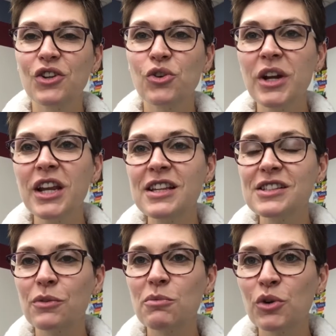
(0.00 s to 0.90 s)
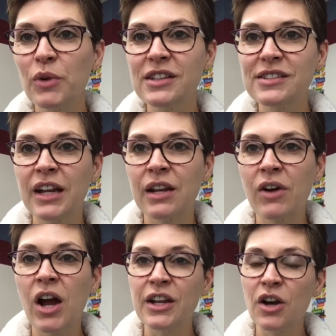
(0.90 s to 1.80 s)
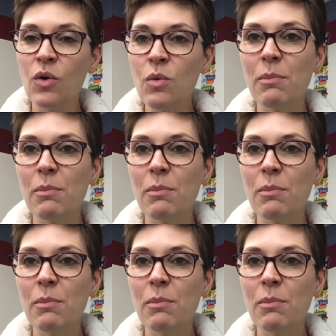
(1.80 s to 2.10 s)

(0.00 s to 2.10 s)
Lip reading: Greetings from the great state of Idaho.